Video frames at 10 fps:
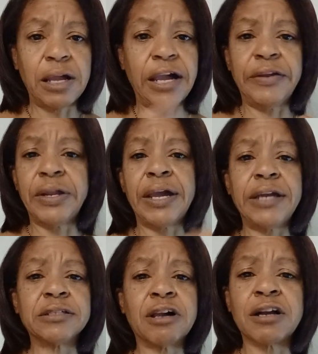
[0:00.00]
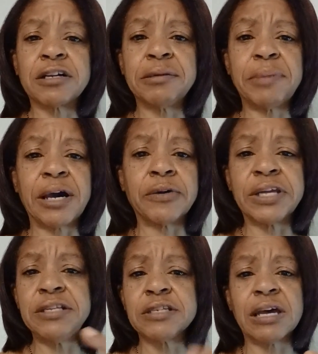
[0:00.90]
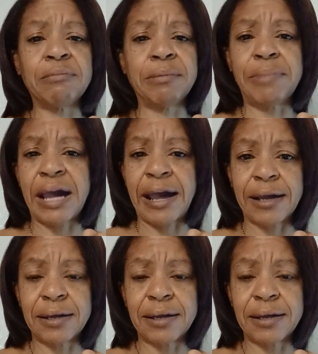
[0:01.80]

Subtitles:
And they ain't talking about he's coming back.